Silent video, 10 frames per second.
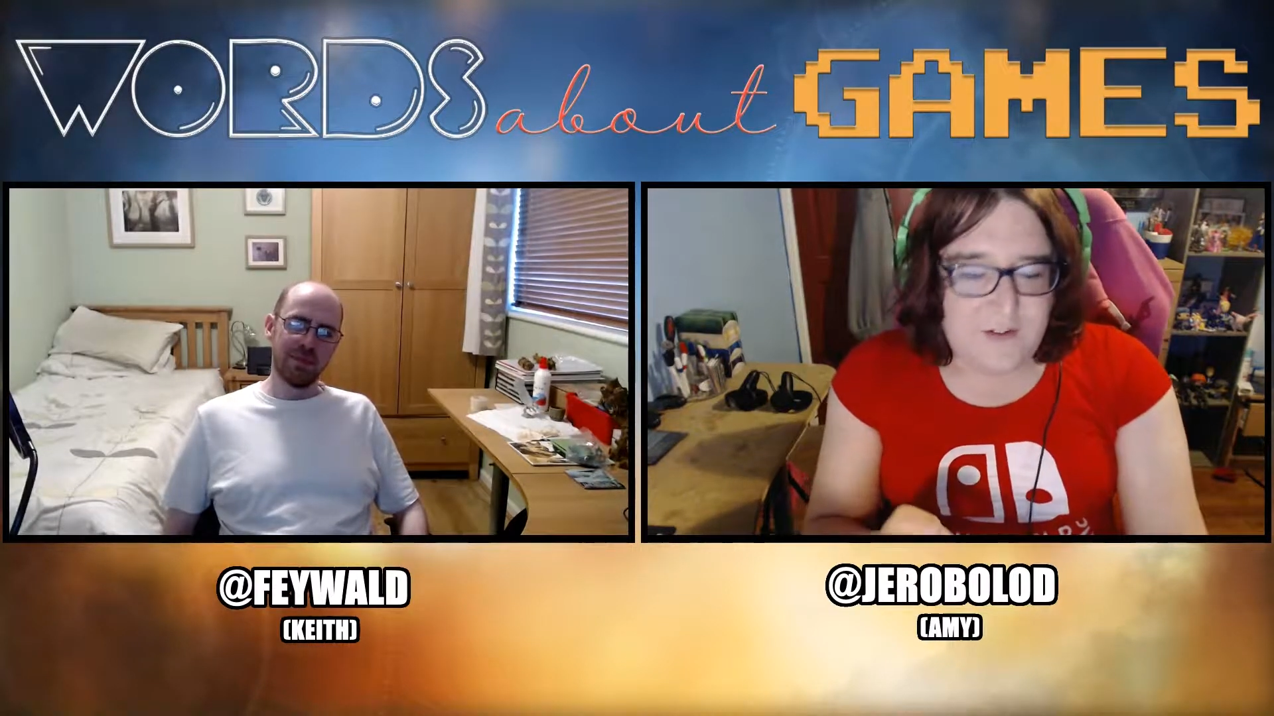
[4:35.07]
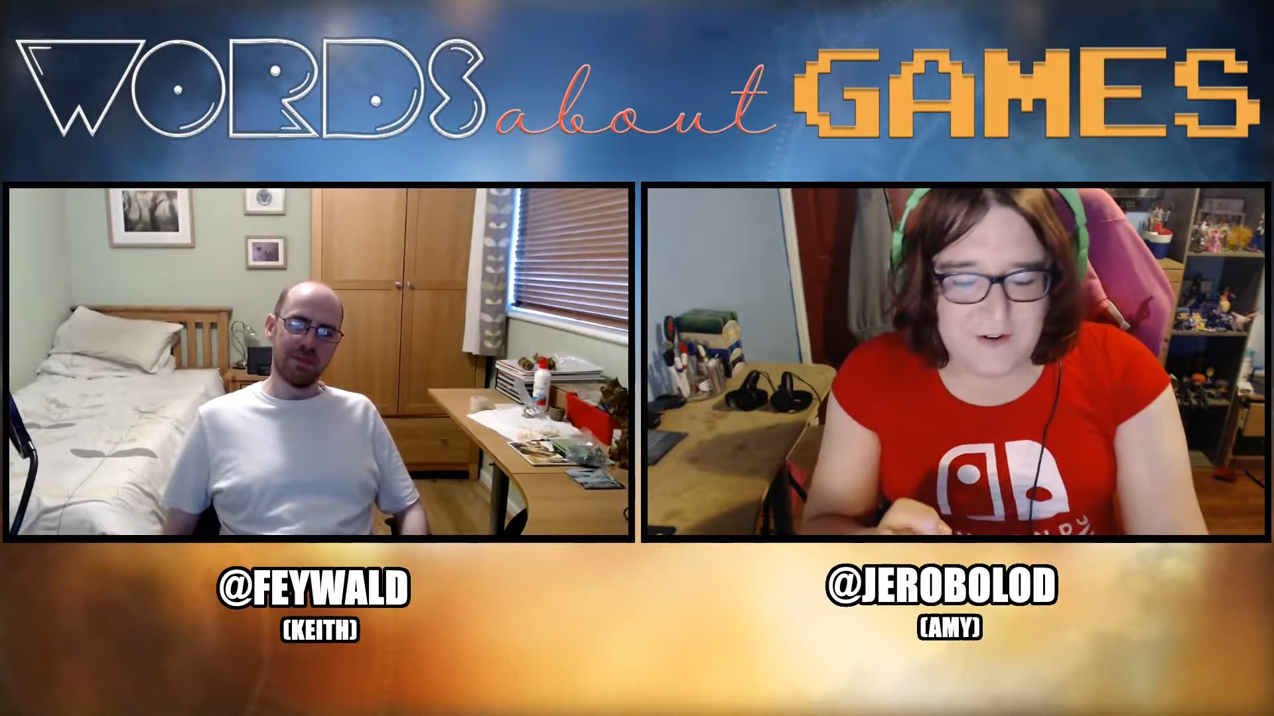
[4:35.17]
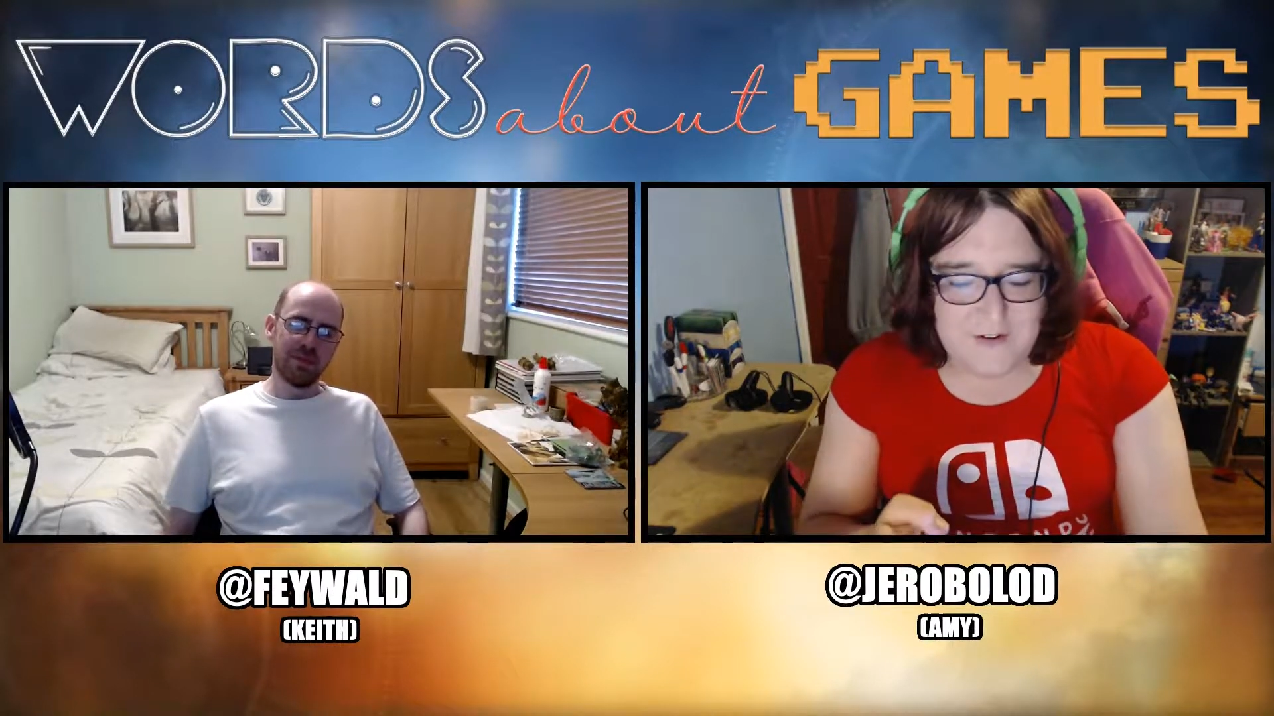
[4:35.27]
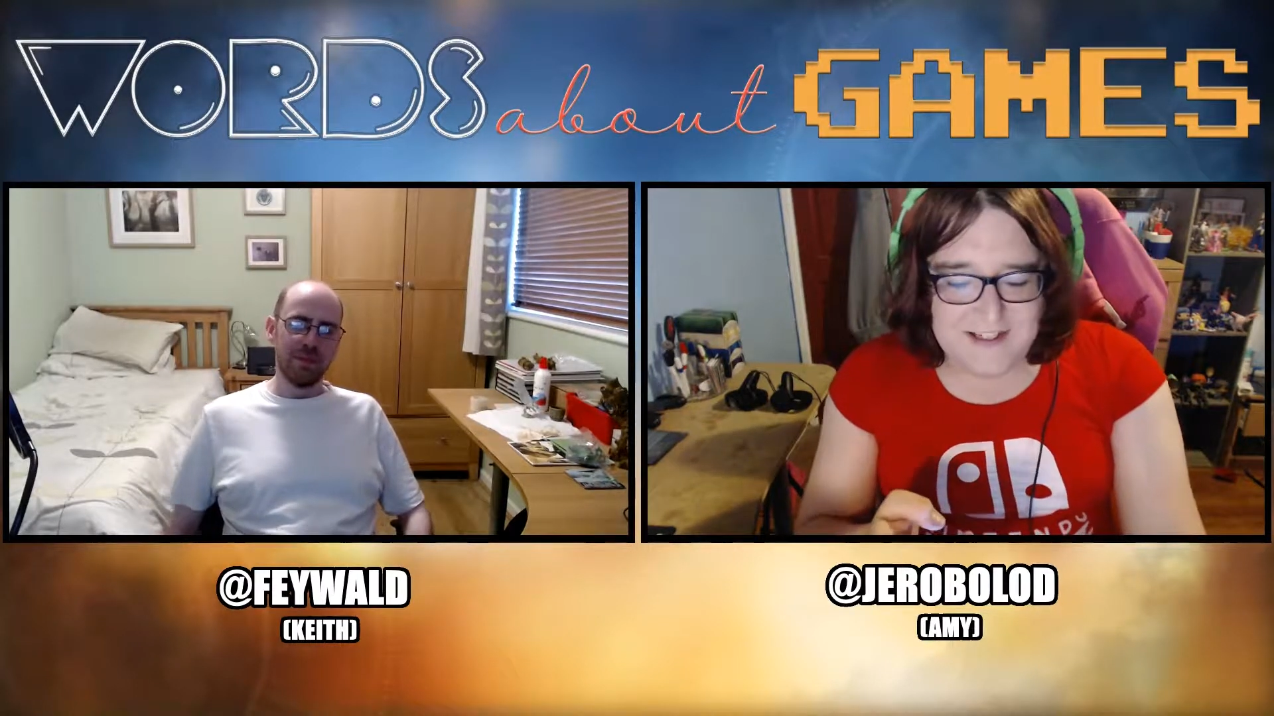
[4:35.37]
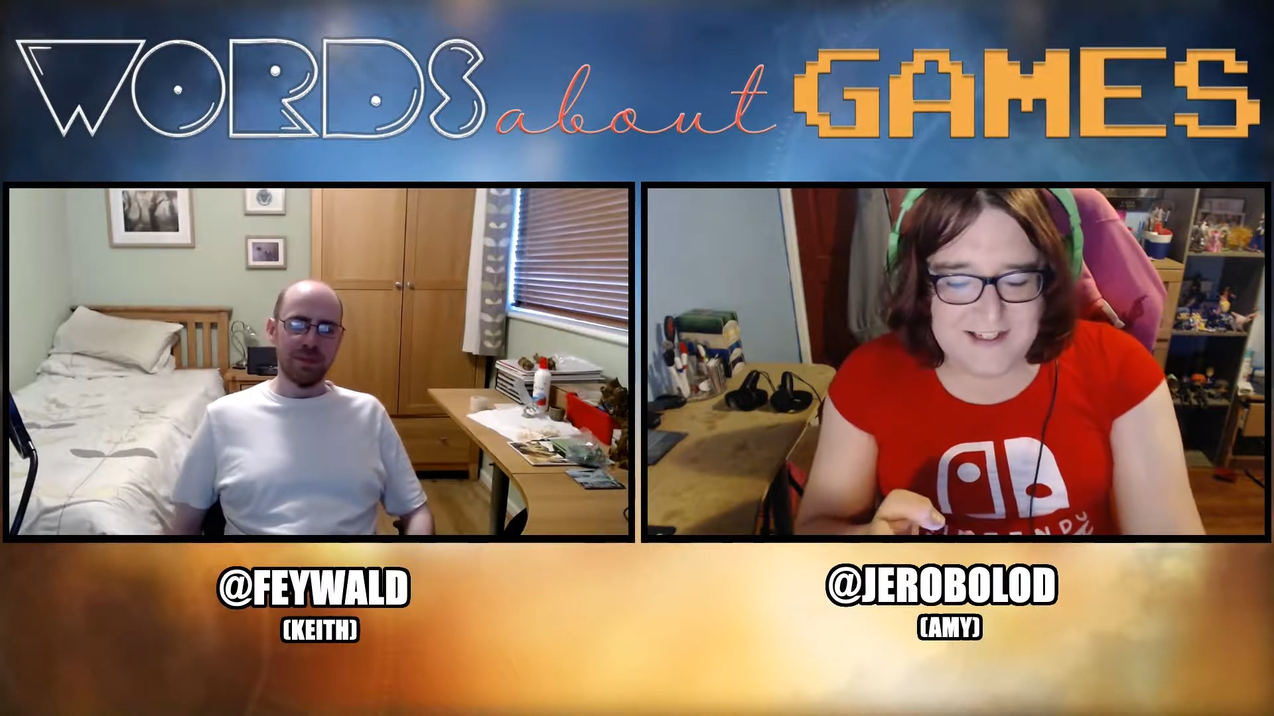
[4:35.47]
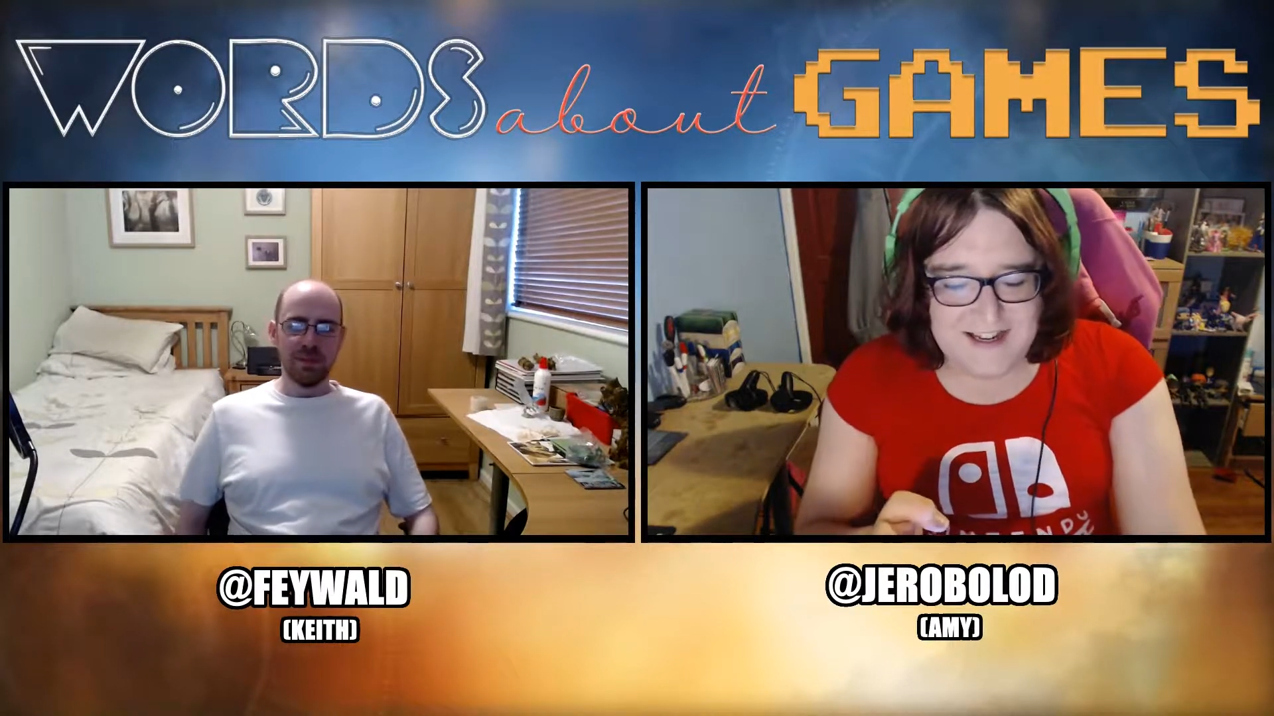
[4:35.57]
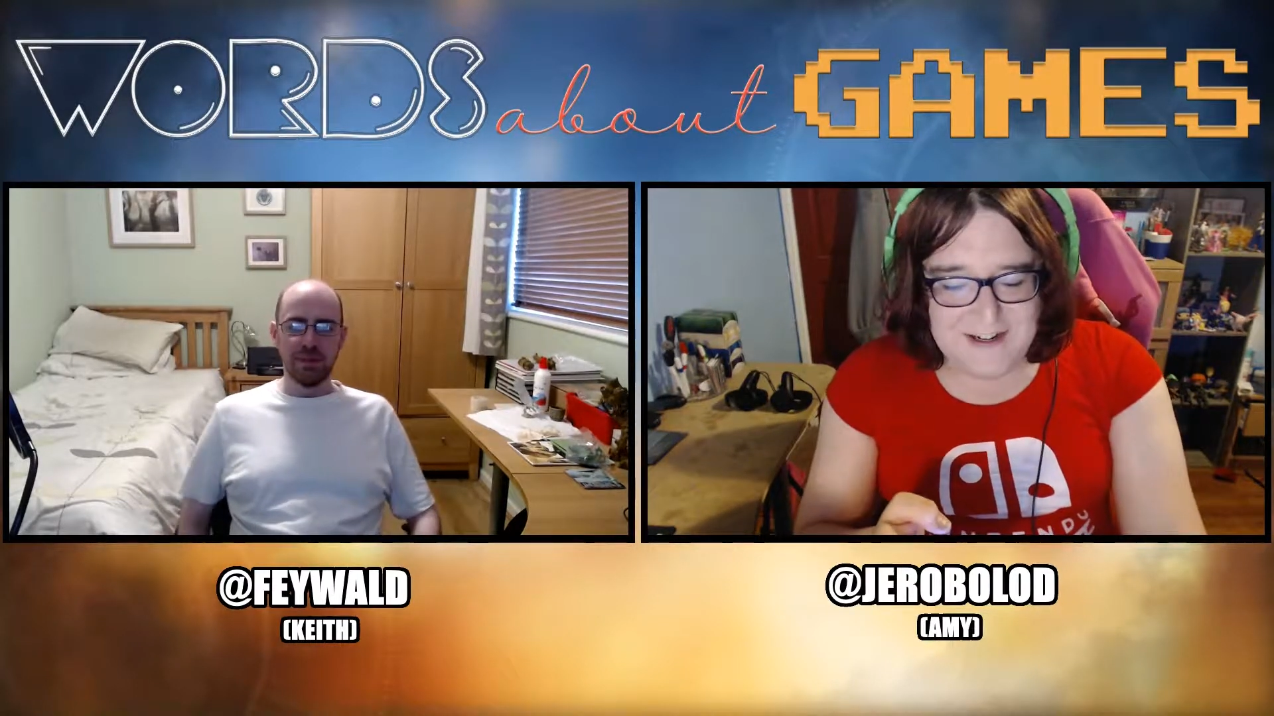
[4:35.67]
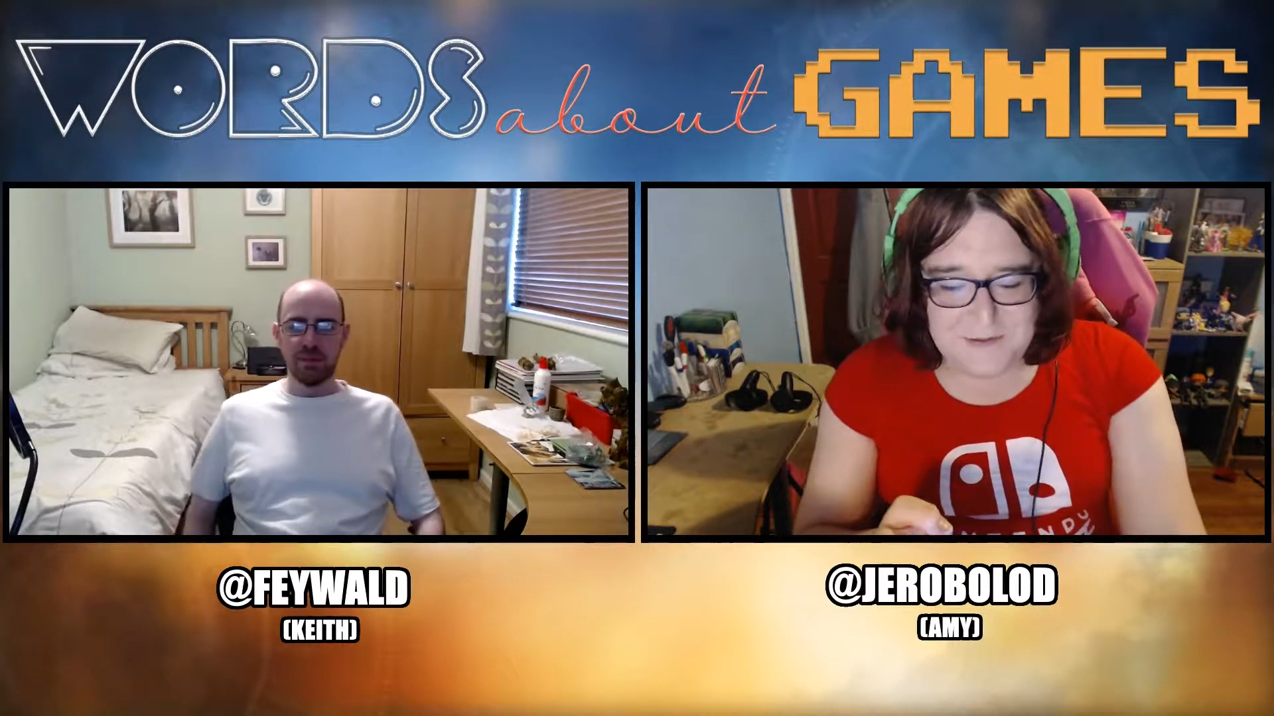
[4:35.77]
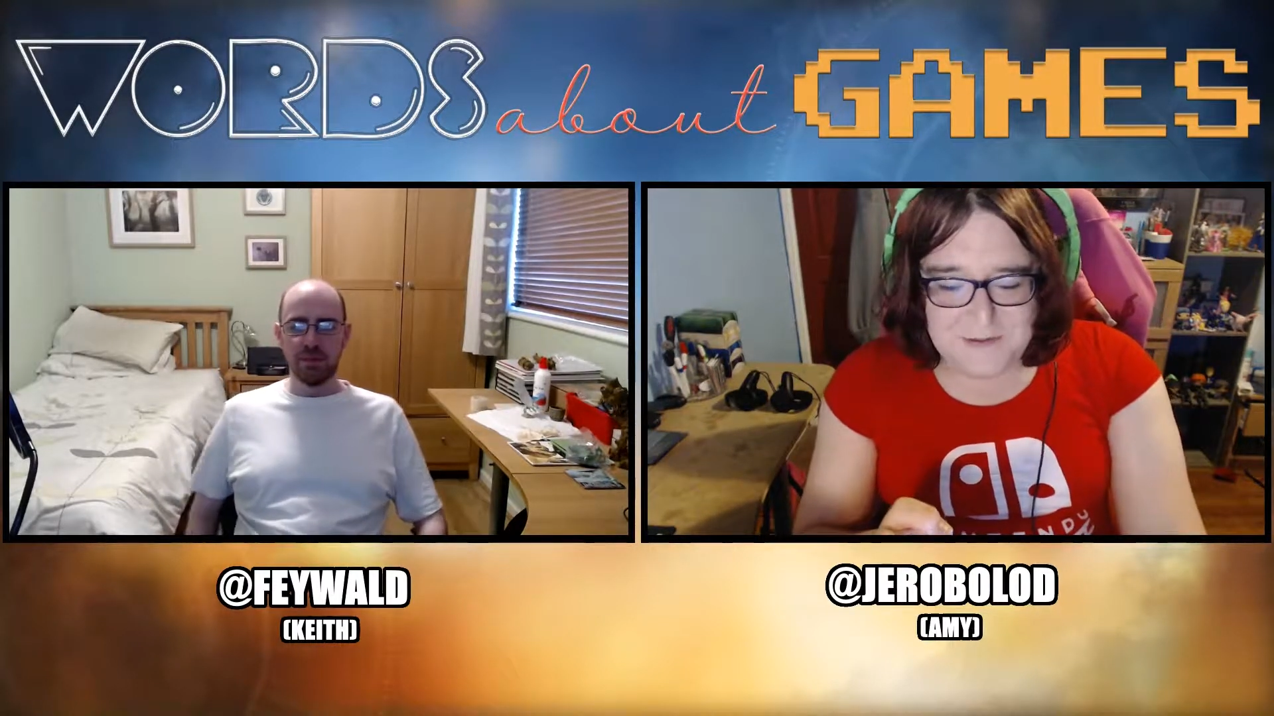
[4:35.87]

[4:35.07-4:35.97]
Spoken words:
stories centered